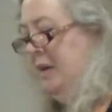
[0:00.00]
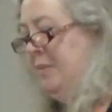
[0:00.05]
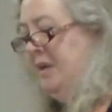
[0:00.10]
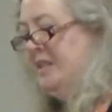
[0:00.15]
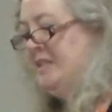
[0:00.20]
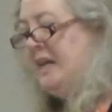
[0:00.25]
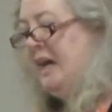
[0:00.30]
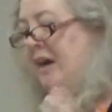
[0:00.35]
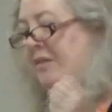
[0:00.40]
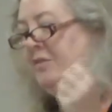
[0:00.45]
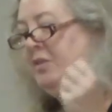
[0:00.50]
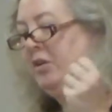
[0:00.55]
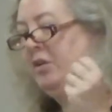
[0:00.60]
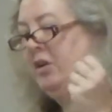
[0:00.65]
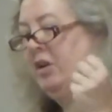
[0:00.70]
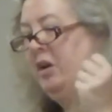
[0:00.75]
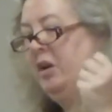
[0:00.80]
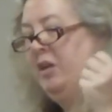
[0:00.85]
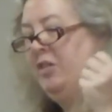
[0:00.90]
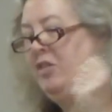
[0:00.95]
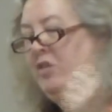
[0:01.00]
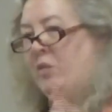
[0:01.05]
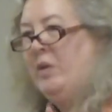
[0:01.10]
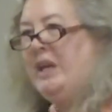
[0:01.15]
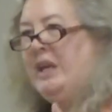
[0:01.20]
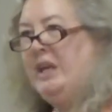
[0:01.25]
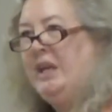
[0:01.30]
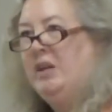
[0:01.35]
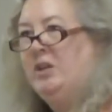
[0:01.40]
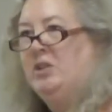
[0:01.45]
Means after
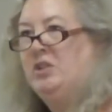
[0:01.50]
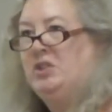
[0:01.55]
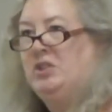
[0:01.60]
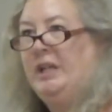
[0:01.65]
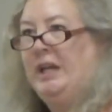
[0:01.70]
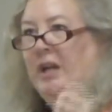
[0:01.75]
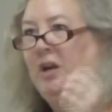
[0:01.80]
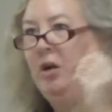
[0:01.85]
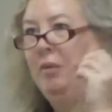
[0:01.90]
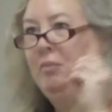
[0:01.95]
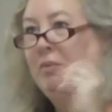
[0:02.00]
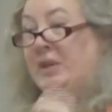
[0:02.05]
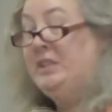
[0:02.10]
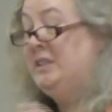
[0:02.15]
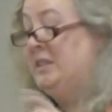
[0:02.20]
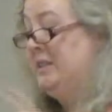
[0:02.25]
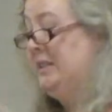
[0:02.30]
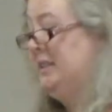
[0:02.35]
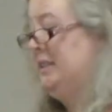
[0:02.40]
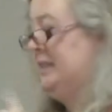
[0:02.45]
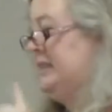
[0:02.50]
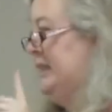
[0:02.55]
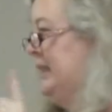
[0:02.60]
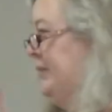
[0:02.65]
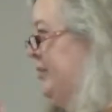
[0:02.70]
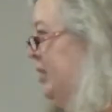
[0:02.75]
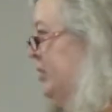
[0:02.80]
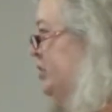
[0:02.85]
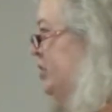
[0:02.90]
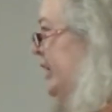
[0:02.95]
3 years in our prisons, this isn't
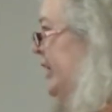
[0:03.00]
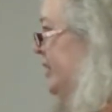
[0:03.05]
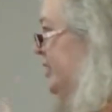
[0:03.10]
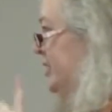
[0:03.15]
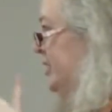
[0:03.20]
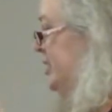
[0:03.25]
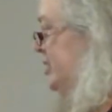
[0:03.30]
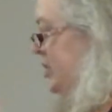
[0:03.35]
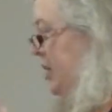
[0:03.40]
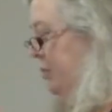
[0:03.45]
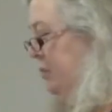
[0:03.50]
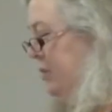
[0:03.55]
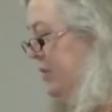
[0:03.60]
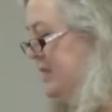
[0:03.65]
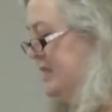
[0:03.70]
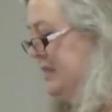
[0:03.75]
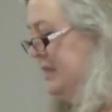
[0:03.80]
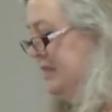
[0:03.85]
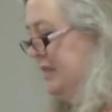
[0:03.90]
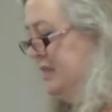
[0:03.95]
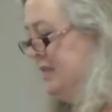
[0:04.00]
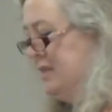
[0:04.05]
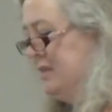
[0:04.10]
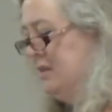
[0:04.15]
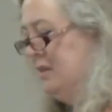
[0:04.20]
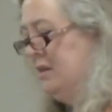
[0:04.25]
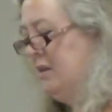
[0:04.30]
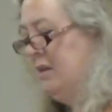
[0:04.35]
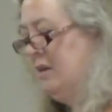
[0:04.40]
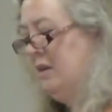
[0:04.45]
even our jails, this is our prisons,
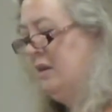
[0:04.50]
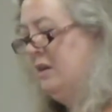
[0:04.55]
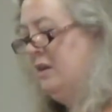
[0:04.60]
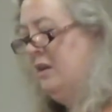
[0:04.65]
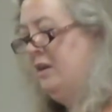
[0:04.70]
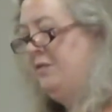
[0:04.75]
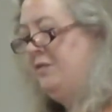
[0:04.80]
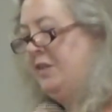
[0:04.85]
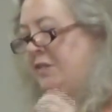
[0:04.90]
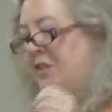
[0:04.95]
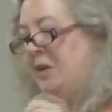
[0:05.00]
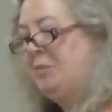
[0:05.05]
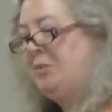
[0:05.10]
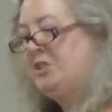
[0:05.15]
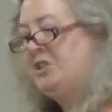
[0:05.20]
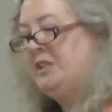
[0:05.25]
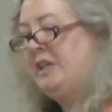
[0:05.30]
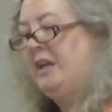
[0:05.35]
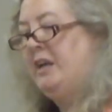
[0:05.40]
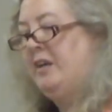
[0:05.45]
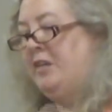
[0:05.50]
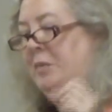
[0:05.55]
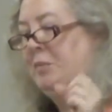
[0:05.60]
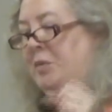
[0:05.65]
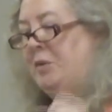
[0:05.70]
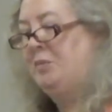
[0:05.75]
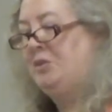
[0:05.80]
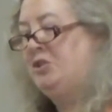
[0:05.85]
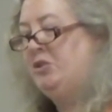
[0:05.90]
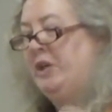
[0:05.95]
50% of the
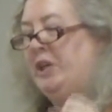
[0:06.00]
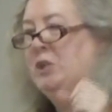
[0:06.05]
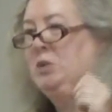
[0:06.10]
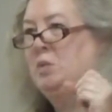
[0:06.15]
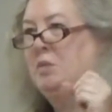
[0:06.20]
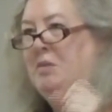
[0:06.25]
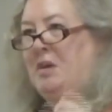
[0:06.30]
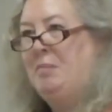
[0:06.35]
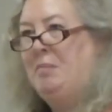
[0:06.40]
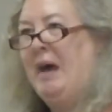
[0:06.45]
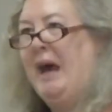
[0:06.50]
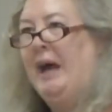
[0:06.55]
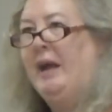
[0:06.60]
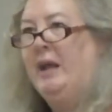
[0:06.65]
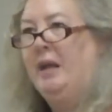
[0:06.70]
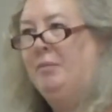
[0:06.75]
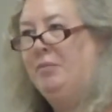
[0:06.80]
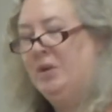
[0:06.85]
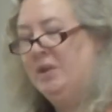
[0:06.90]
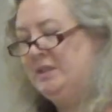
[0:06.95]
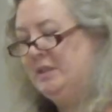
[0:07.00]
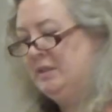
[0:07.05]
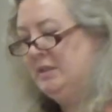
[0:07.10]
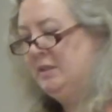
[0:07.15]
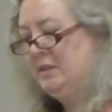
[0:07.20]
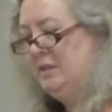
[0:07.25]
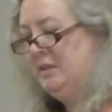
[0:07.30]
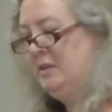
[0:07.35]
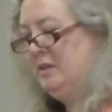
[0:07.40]
perpetrators will be back in prison.